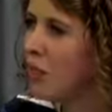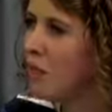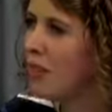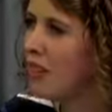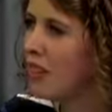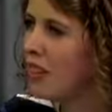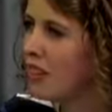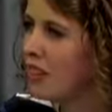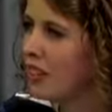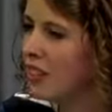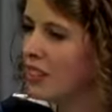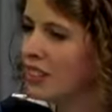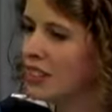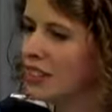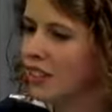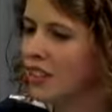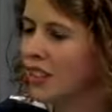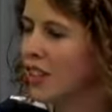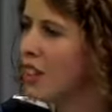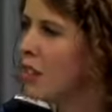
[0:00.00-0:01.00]
it,
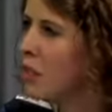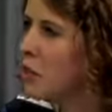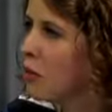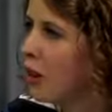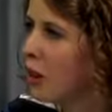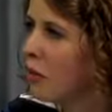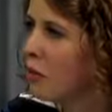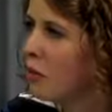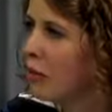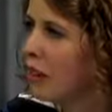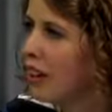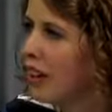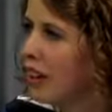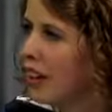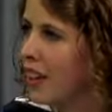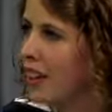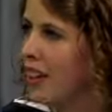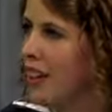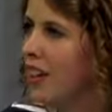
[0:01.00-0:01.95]
it sounds quite frightening.